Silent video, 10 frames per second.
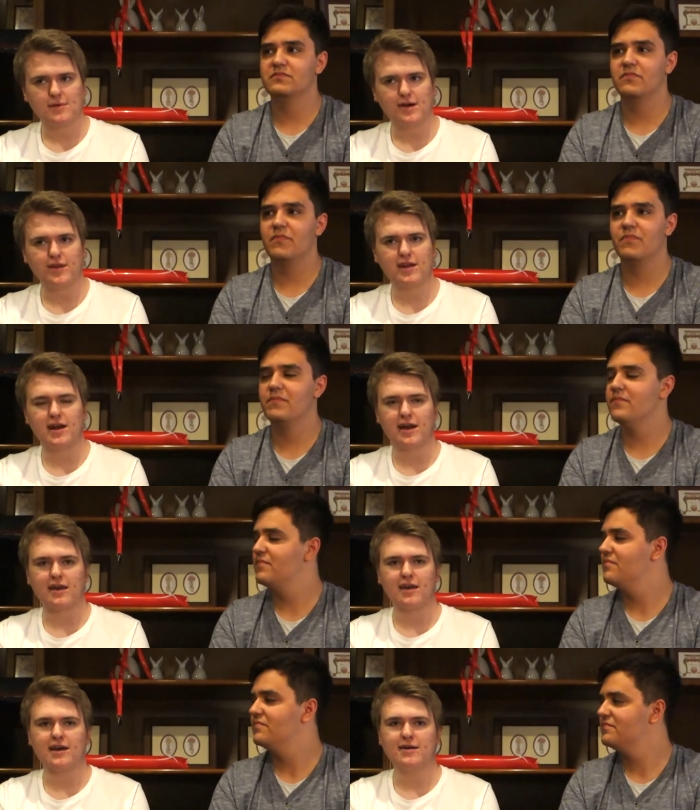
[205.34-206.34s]
Speaker 1: I think
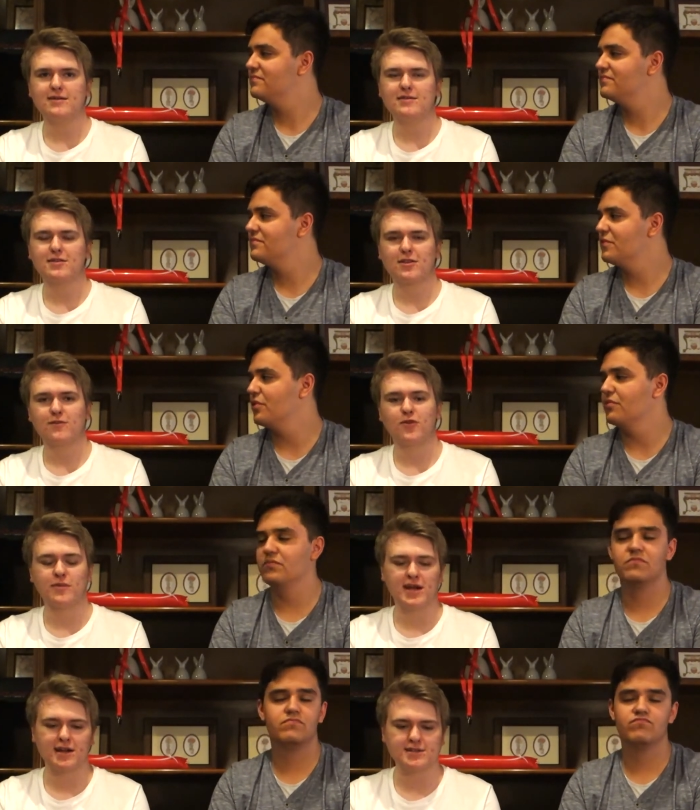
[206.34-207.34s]
like uh, for
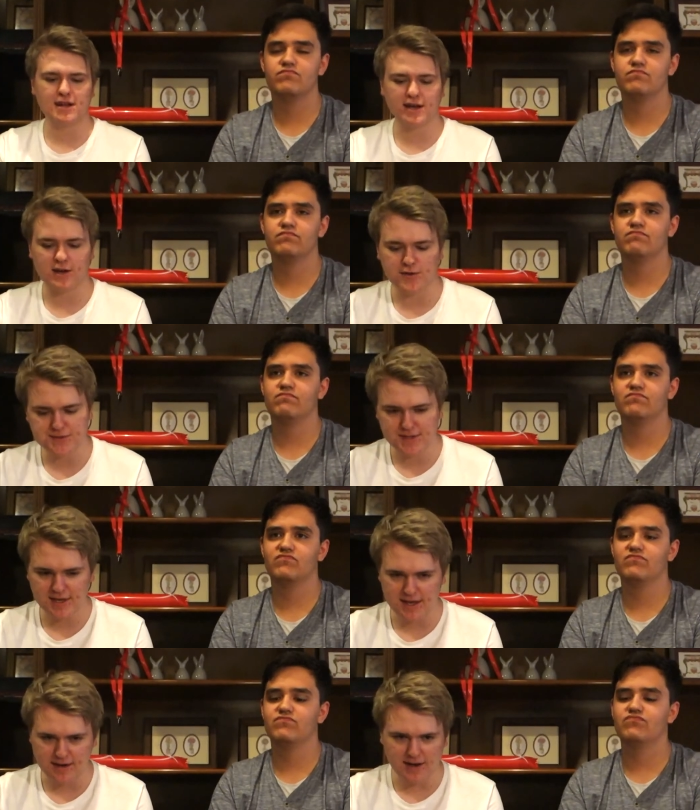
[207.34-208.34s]
me at least, like
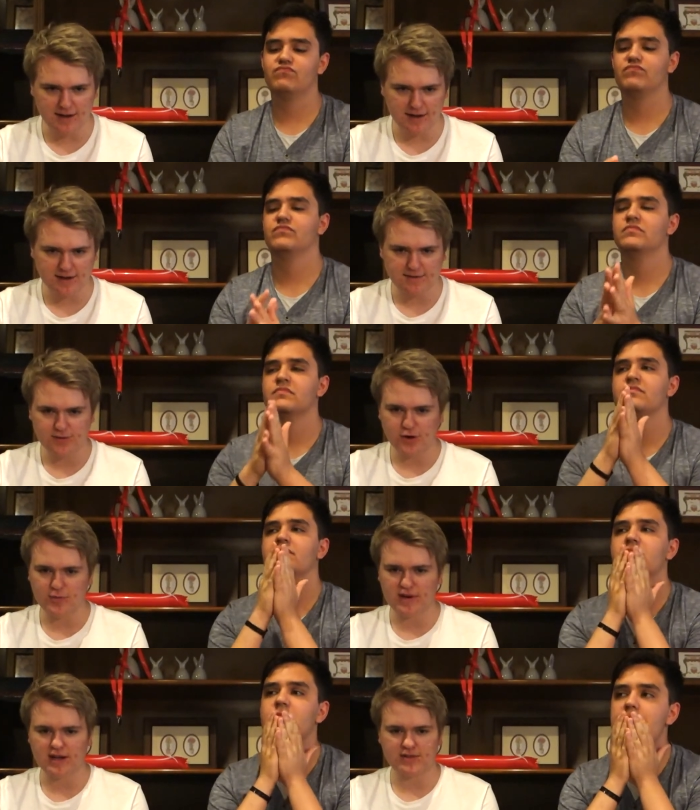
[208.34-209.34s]
losing in like a
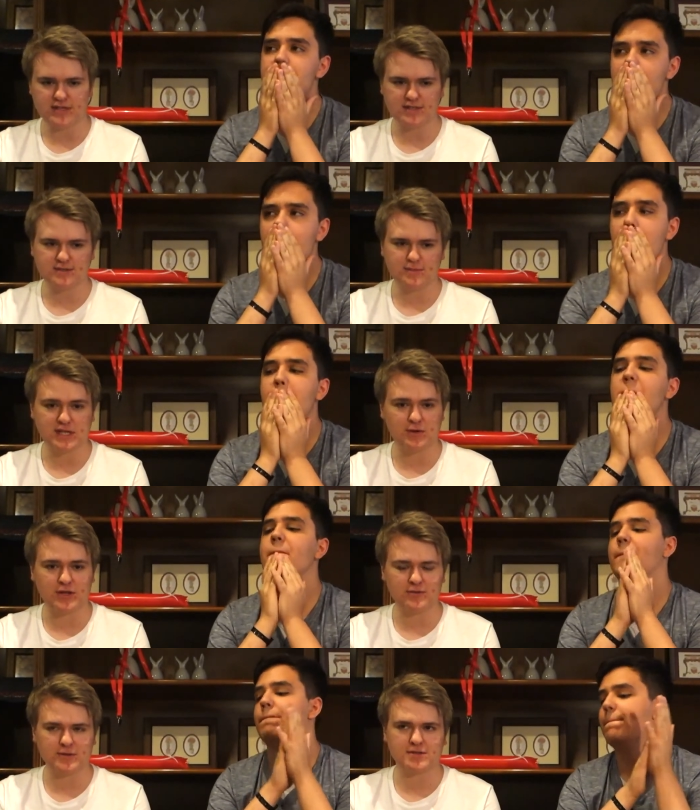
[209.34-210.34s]
tournament like this, especially
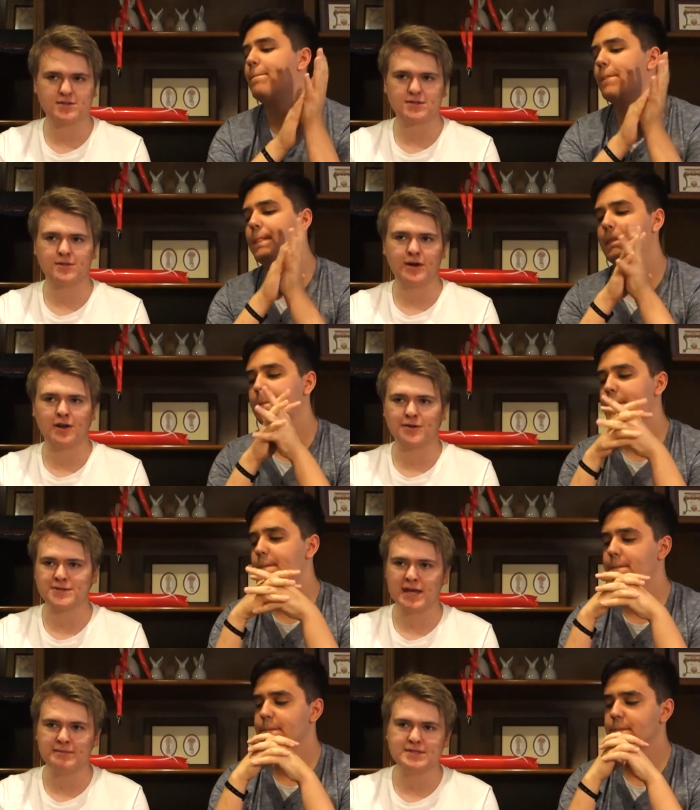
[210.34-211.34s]
when it was very
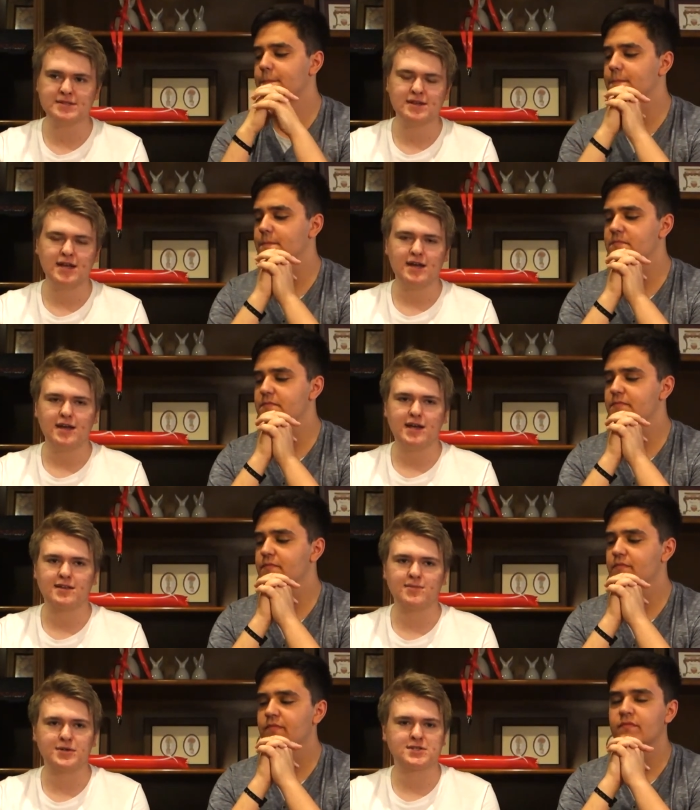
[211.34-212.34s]
close games,
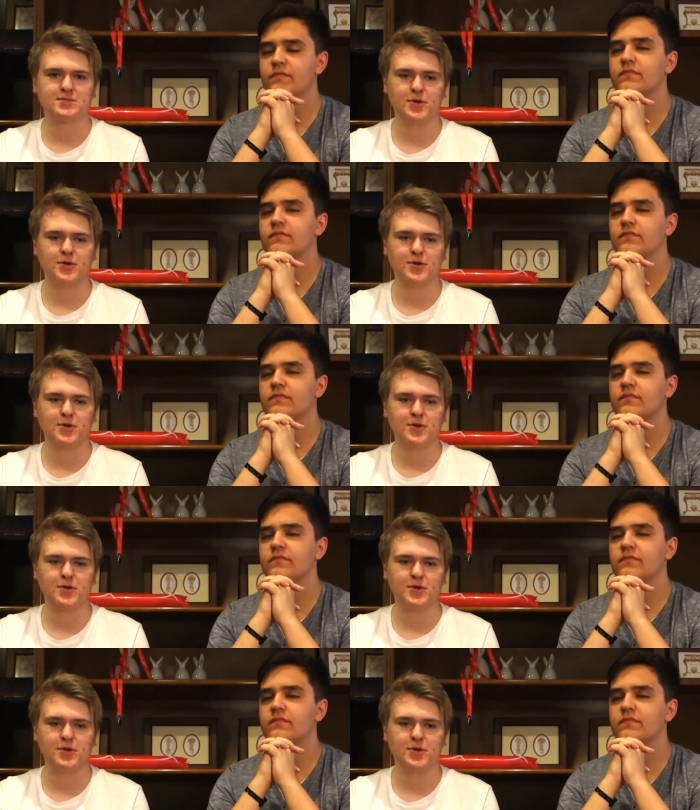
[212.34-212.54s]
it most